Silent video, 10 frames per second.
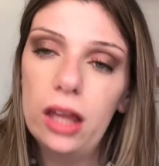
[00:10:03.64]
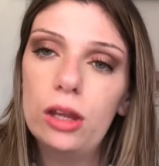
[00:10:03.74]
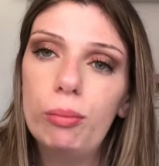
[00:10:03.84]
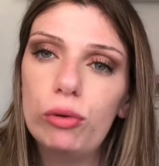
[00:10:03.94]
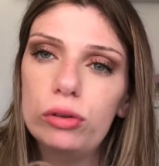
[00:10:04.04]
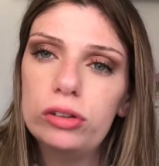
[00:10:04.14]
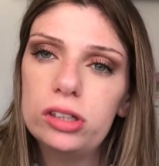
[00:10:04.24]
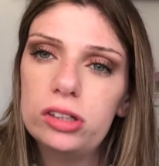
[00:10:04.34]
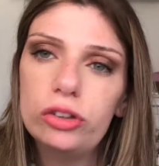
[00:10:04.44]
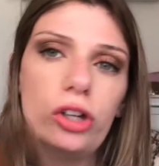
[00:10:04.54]
the
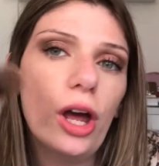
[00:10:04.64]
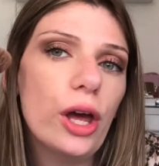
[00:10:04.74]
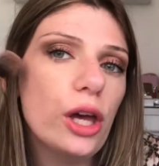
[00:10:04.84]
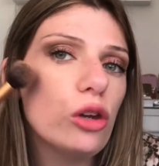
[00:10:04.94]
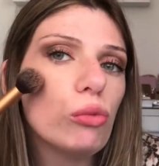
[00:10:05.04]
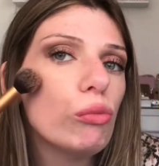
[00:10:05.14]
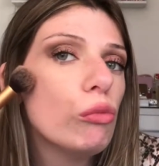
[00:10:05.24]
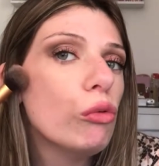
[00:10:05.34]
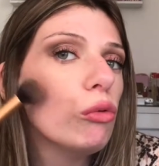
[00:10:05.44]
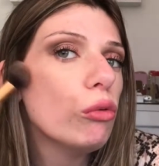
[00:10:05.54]
bronzing shade
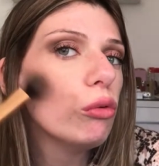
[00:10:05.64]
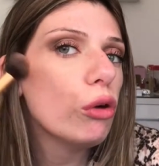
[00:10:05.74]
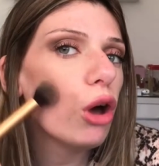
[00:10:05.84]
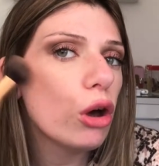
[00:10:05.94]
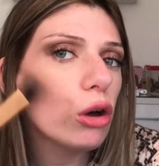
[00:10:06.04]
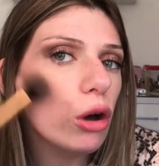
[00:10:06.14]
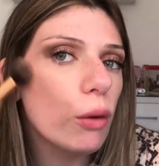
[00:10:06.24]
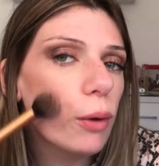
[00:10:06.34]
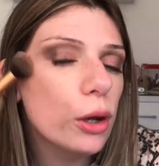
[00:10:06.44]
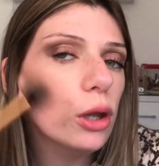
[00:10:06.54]
and
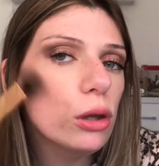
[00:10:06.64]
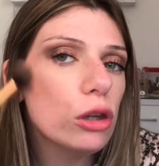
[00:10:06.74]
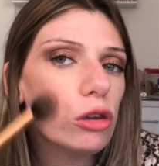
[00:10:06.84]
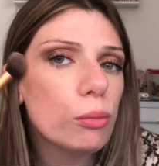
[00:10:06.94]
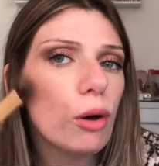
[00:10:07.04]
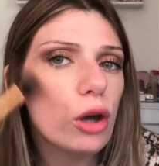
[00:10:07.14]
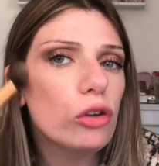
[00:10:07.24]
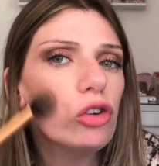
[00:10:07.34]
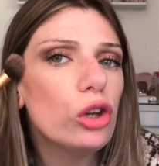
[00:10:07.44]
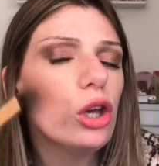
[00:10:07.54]
going into my
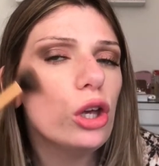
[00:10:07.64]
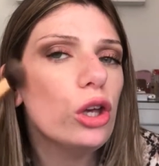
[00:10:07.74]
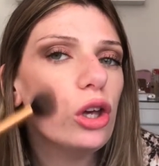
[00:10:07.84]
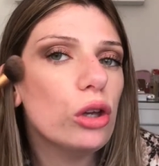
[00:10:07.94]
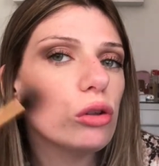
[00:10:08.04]
cheek